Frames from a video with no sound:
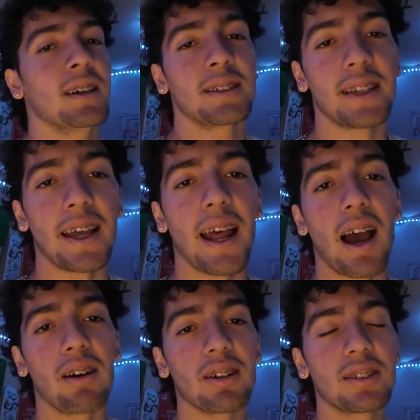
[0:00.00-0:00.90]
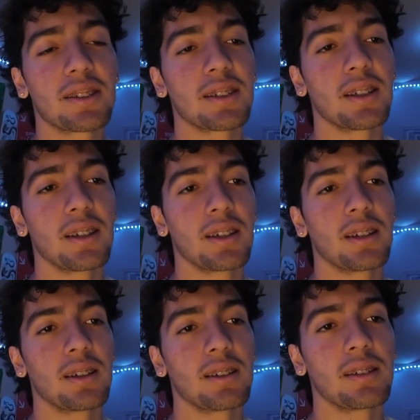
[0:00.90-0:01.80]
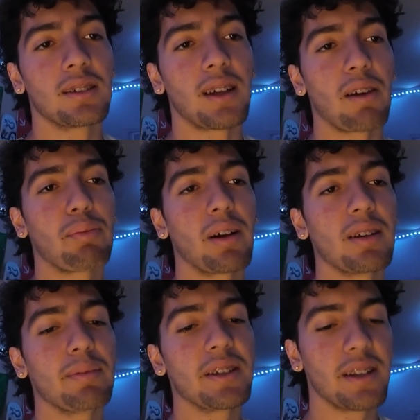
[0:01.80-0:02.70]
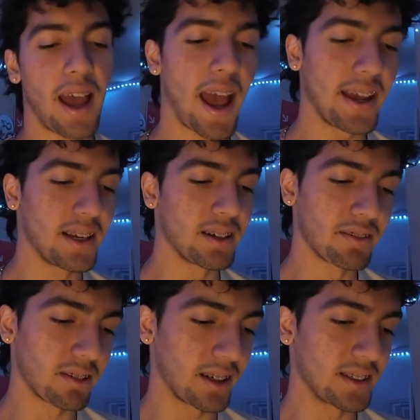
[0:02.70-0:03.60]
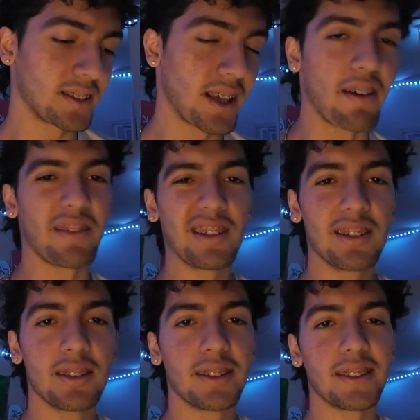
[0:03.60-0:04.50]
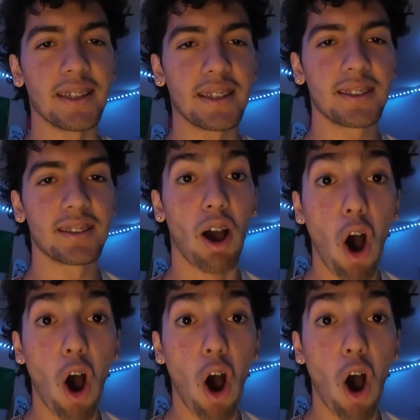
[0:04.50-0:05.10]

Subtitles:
10 hours. I've probably been at here for like 7, 6.